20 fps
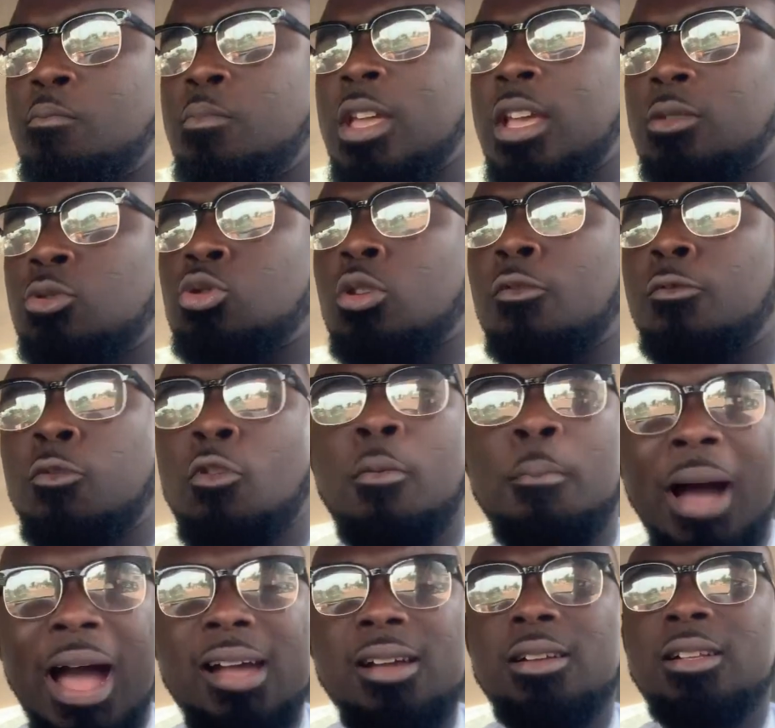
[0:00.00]
software
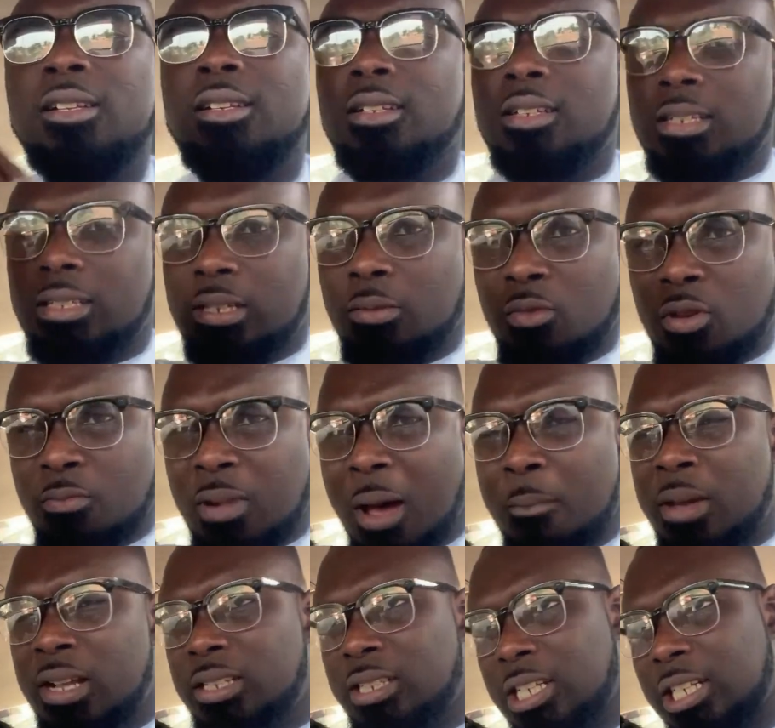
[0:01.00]
ba. Nti me ba me
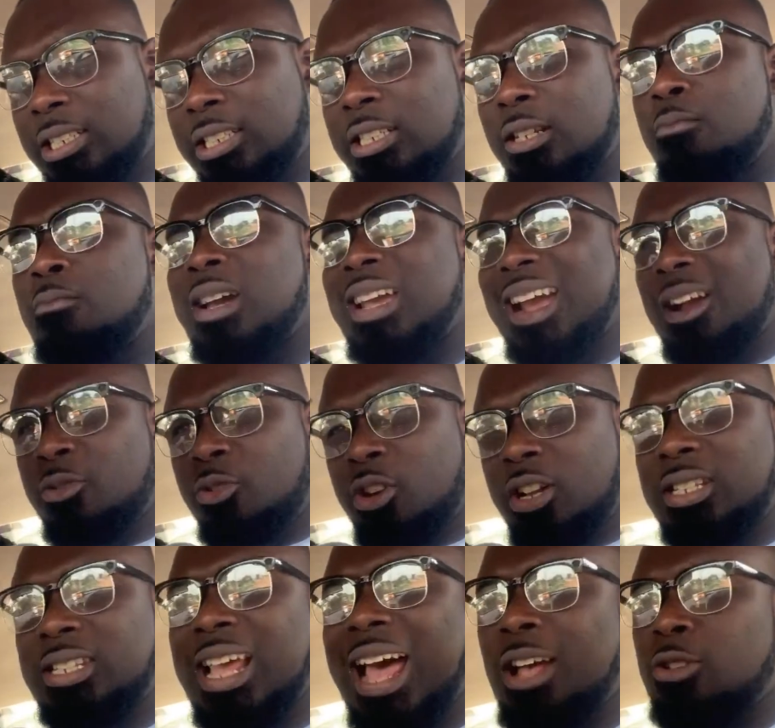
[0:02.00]
chire me yahwe
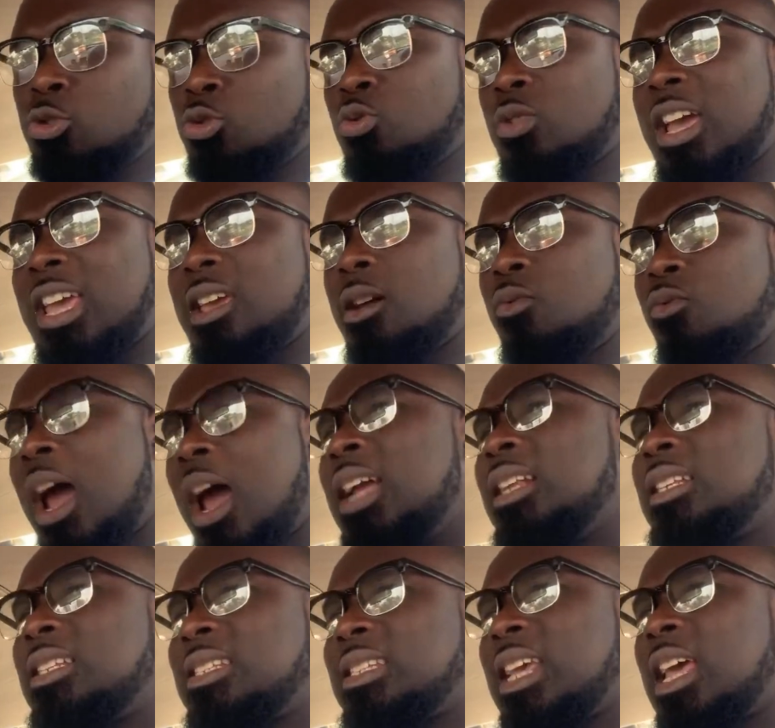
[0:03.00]
se aso e right
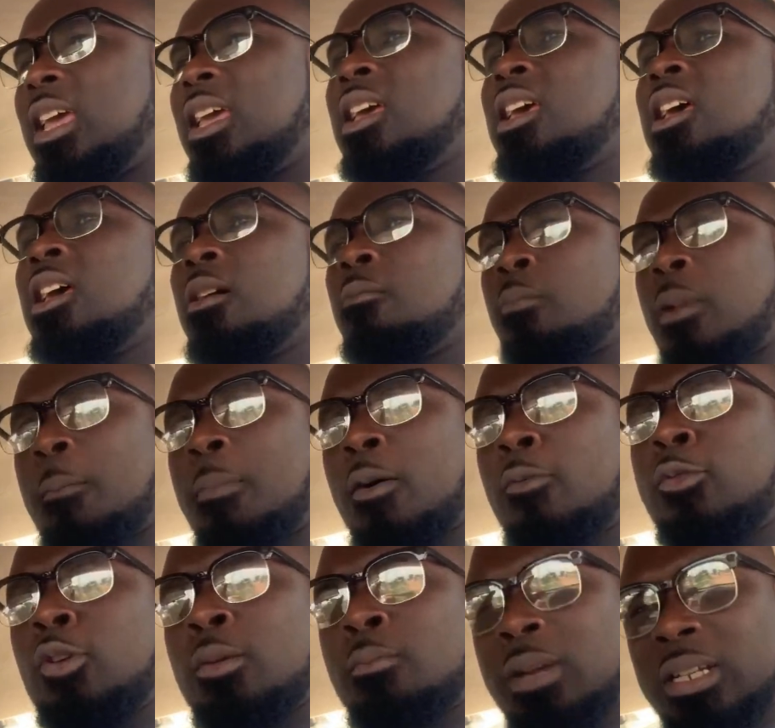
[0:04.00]
to say papa
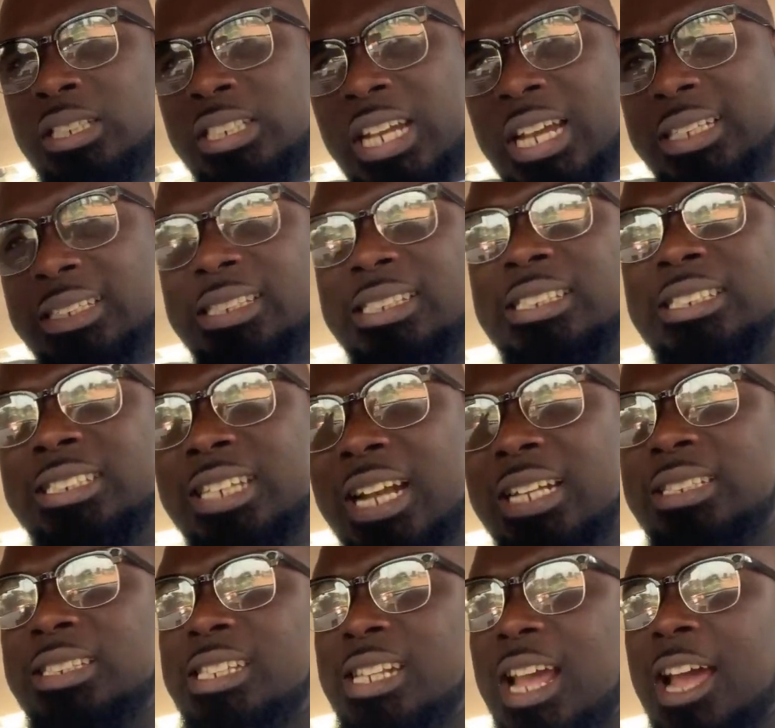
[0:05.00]
fon be share
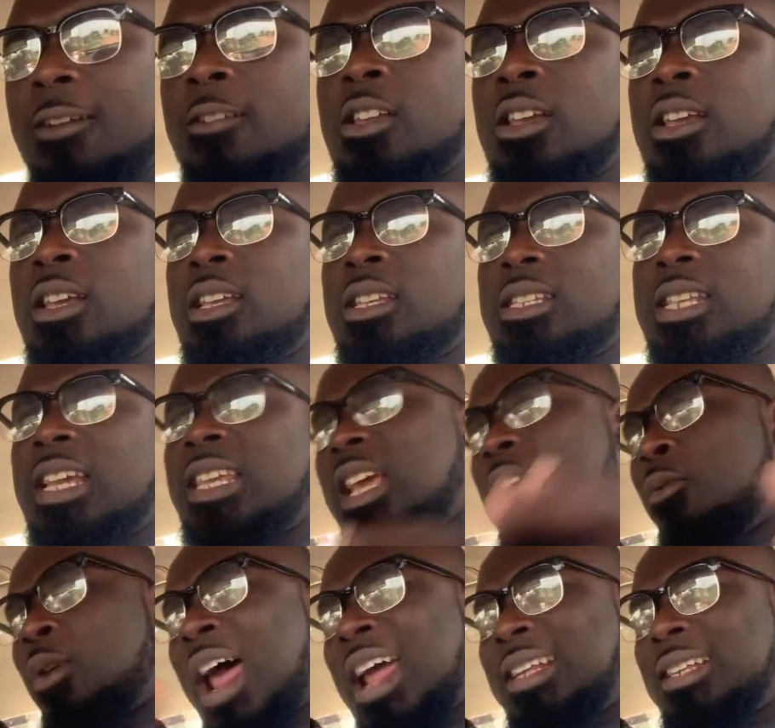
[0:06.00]
chincha. Say nya
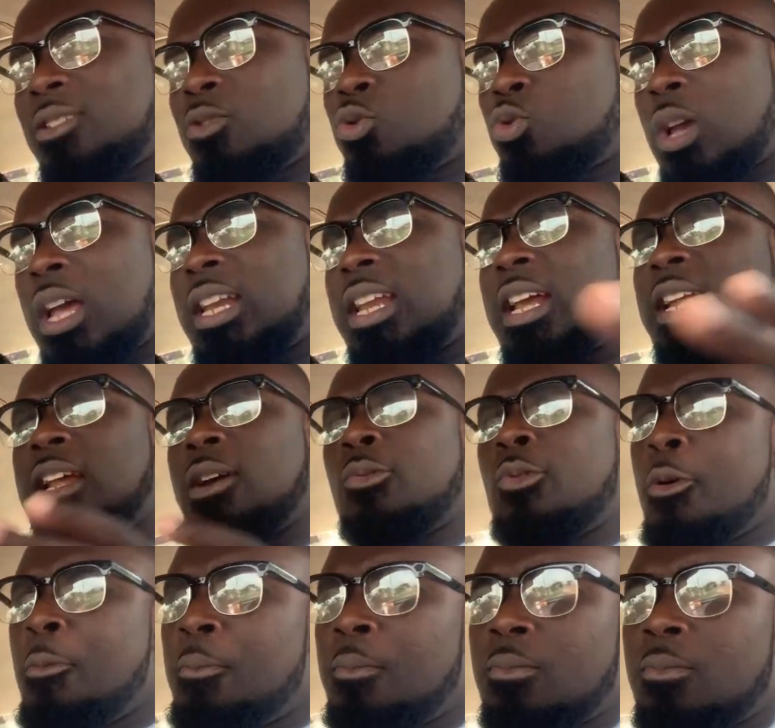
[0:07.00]
right nso e dey na
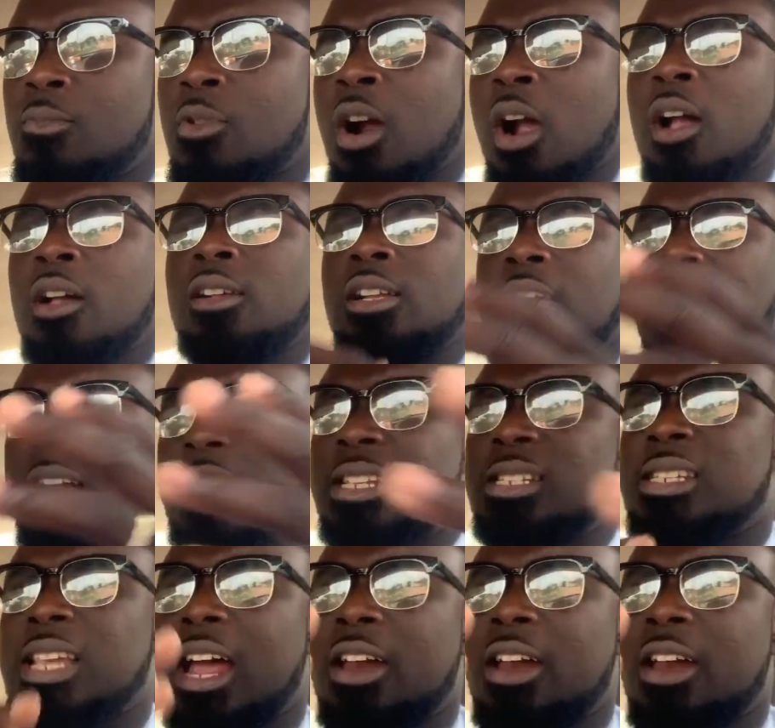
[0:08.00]
wom ene sa